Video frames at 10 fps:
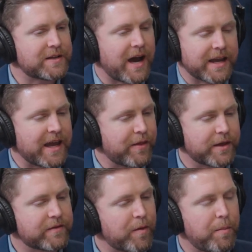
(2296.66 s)
I can't
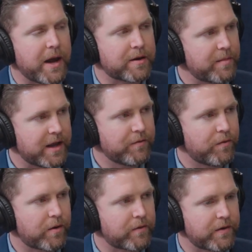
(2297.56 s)
think of a better
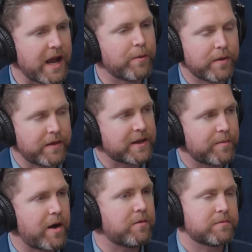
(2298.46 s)
metaphor for how we think
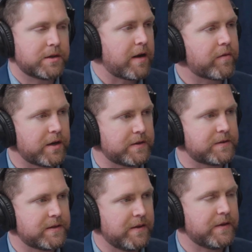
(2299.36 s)
about
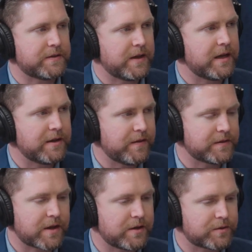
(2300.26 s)
governance in this state and in
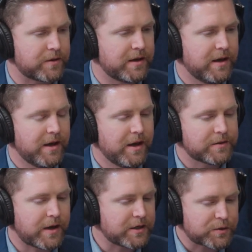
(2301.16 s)
this country.
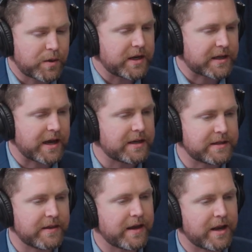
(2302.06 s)
So I just want to kind of
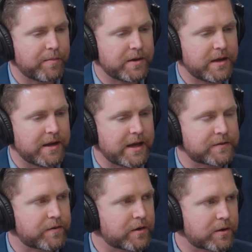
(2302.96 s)
tee that up and
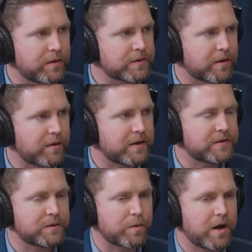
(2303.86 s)
ask for your closing
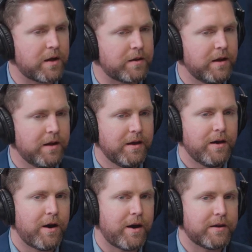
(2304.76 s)
thoughts as well
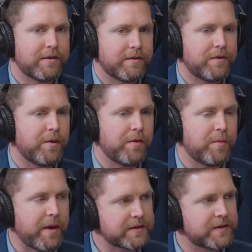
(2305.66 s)
on the
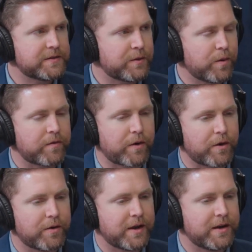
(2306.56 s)
message that we've
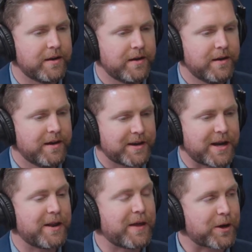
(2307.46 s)
heard and
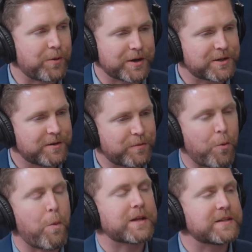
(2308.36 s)
kind of that question of,
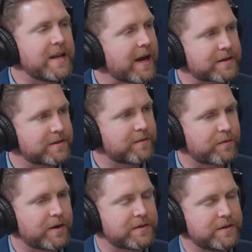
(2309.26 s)
well, what's next
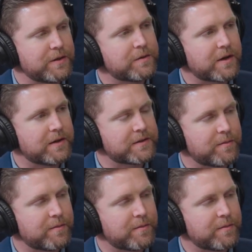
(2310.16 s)
for us as Utahns and